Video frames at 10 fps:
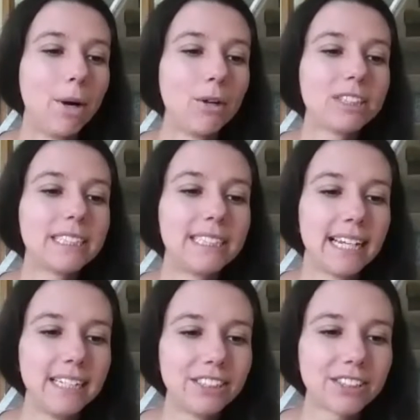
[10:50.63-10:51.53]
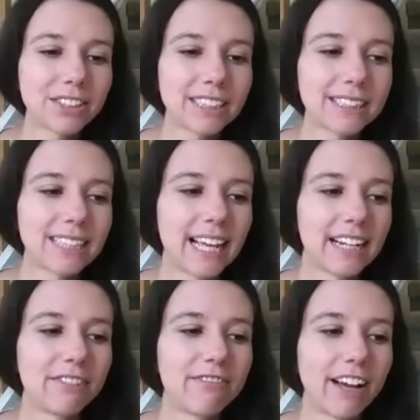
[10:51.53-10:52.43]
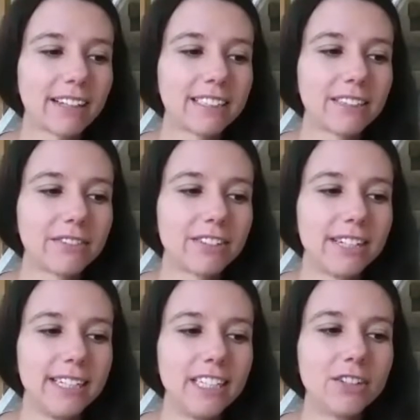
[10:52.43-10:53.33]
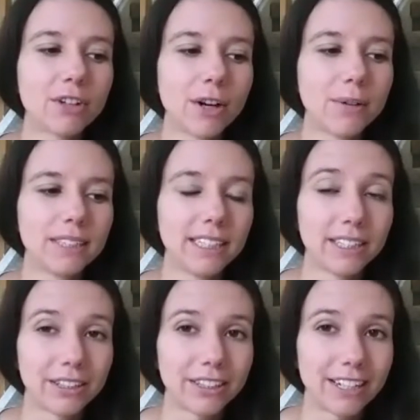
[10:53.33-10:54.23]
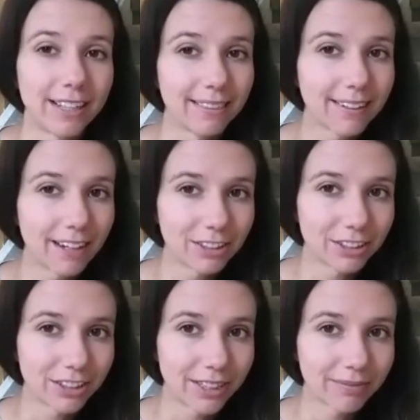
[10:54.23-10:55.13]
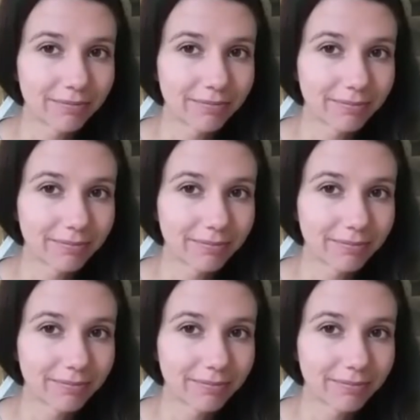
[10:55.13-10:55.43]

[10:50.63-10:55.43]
most dangerous and effective Negro leader in the country.